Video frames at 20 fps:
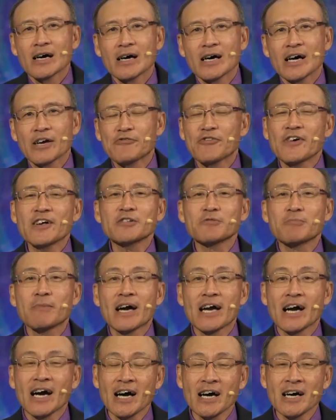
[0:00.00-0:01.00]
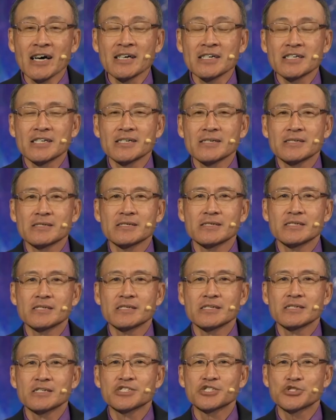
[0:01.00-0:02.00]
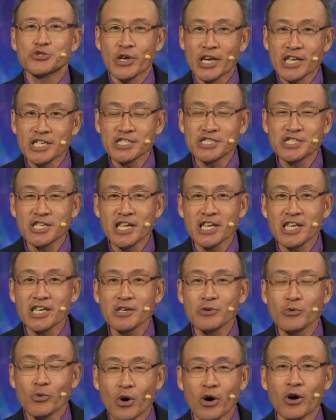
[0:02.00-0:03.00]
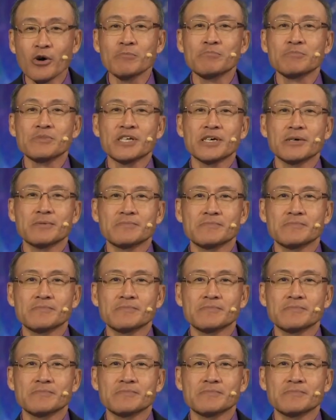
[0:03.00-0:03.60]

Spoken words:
I felt my heart strangely warmed.